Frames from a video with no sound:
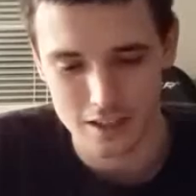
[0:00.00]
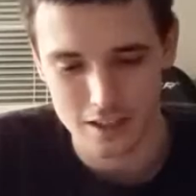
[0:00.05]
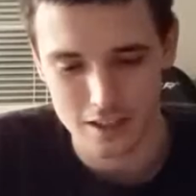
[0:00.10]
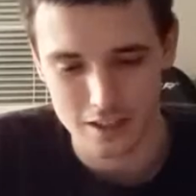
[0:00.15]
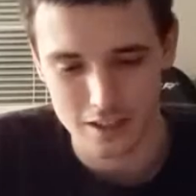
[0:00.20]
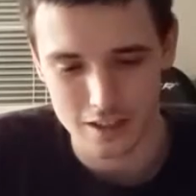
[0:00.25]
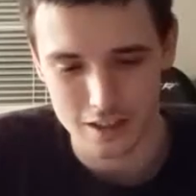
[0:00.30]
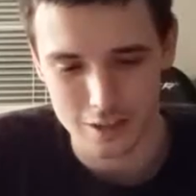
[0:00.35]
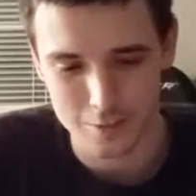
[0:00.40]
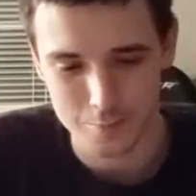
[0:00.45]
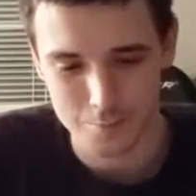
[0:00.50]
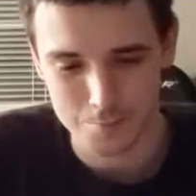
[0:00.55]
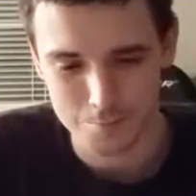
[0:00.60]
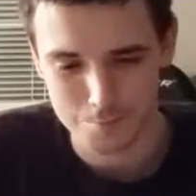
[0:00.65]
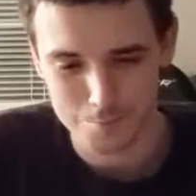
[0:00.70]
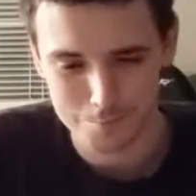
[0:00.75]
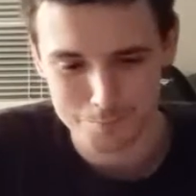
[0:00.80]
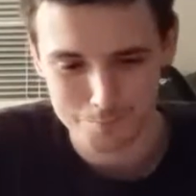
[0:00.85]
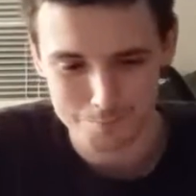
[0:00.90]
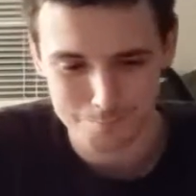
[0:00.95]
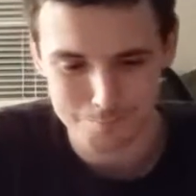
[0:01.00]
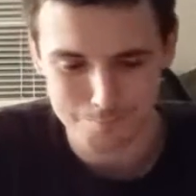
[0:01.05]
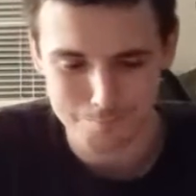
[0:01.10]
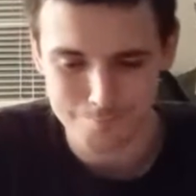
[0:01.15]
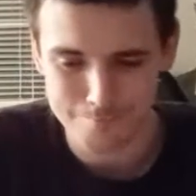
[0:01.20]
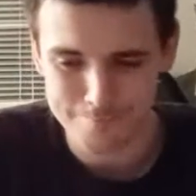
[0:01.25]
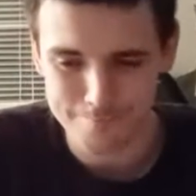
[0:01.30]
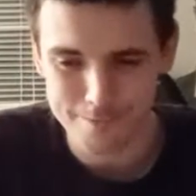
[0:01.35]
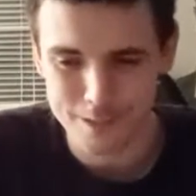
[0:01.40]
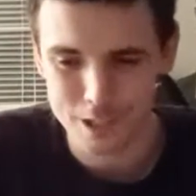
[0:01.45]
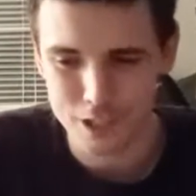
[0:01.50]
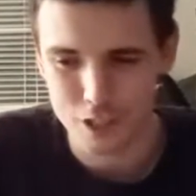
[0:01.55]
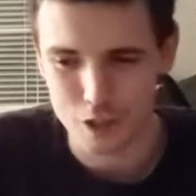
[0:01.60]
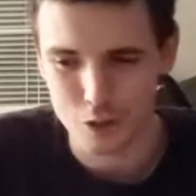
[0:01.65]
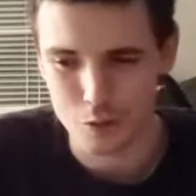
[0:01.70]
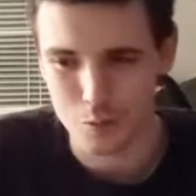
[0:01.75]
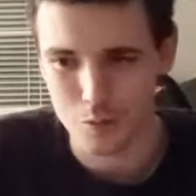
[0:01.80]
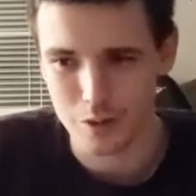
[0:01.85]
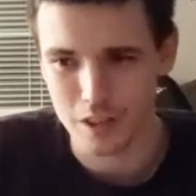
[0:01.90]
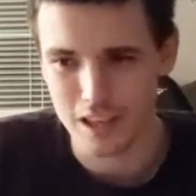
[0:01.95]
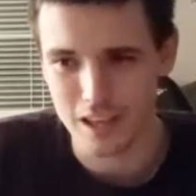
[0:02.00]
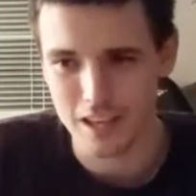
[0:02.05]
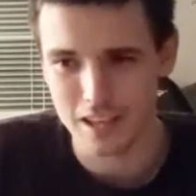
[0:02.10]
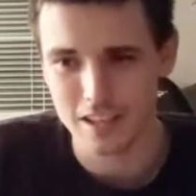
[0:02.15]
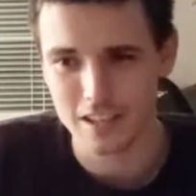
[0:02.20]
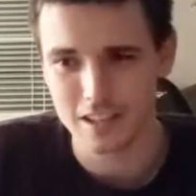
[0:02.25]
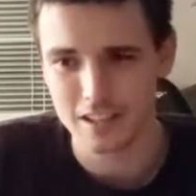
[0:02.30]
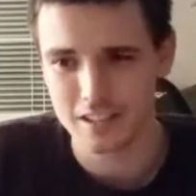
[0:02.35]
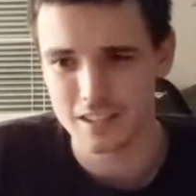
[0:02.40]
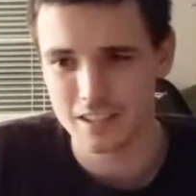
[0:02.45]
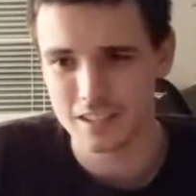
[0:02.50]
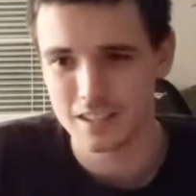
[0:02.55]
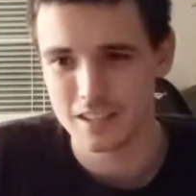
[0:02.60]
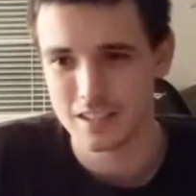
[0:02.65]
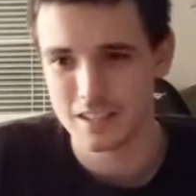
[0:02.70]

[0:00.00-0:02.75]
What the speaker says: um, you know they